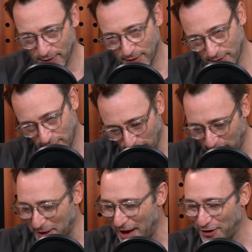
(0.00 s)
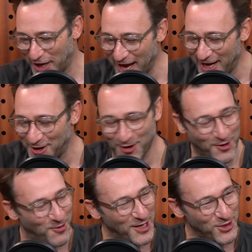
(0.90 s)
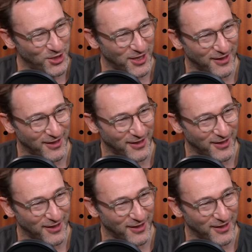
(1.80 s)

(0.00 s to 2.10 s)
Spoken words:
circumnavigating your question